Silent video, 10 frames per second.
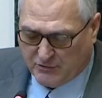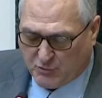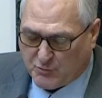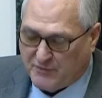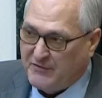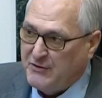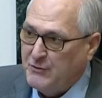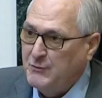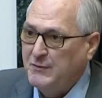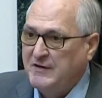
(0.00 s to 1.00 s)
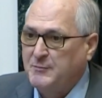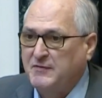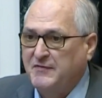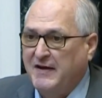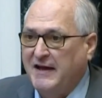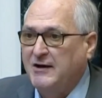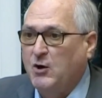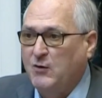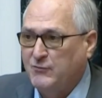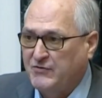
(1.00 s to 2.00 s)
to review and provide
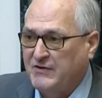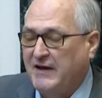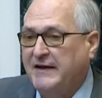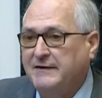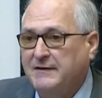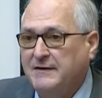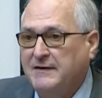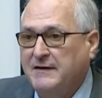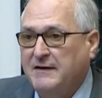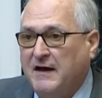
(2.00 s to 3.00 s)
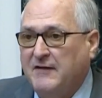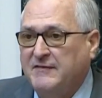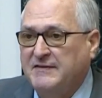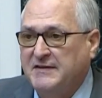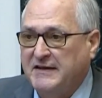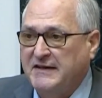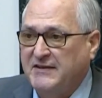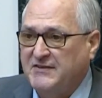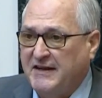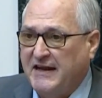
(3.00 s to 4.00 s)
oversight of Kentucky
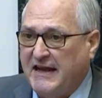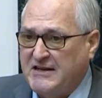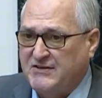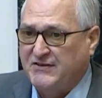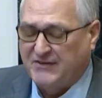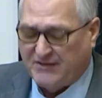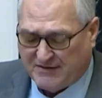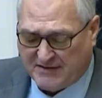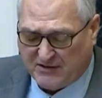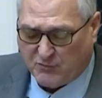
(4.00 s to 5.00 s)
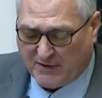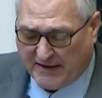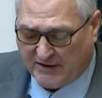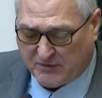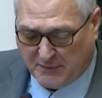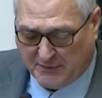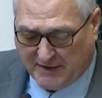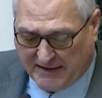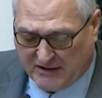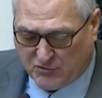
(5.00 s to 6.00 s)
state agencies. And that's what House Bill
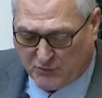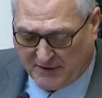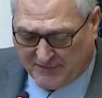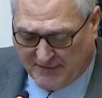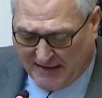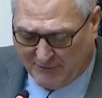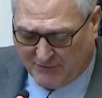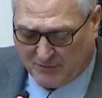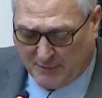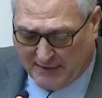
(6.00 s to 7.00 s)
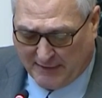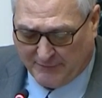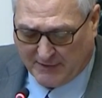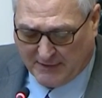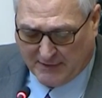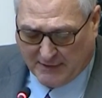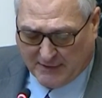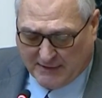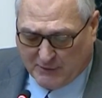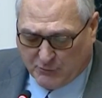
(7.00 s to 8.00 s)
825 is about.
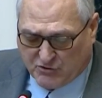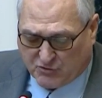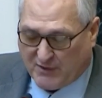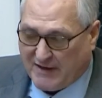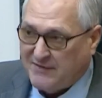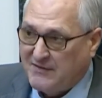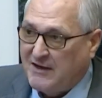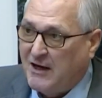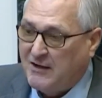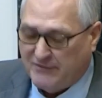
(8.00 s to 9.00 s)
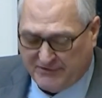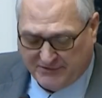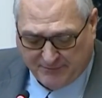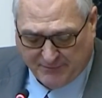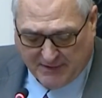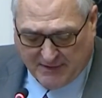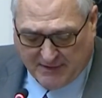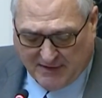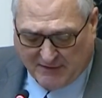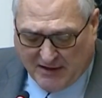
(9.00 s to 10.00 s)
It would direct the Office
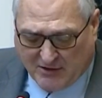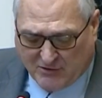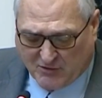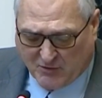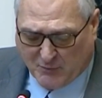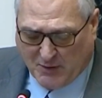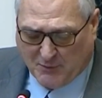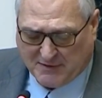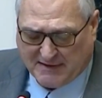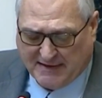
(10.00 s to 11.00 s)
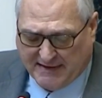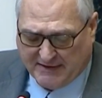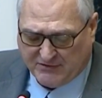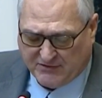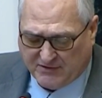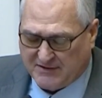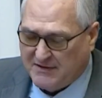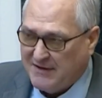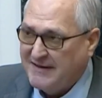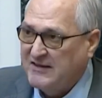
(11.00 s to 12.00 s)
of Auditor of Public Accounts to
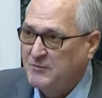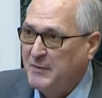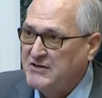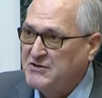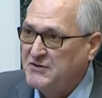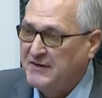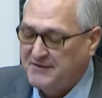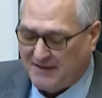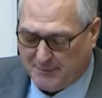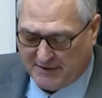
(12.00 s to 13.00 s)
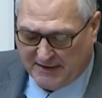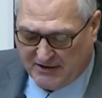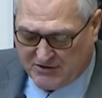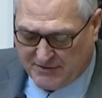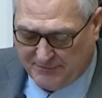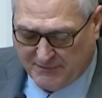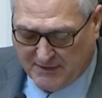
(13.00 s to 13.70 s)
conduct a special examination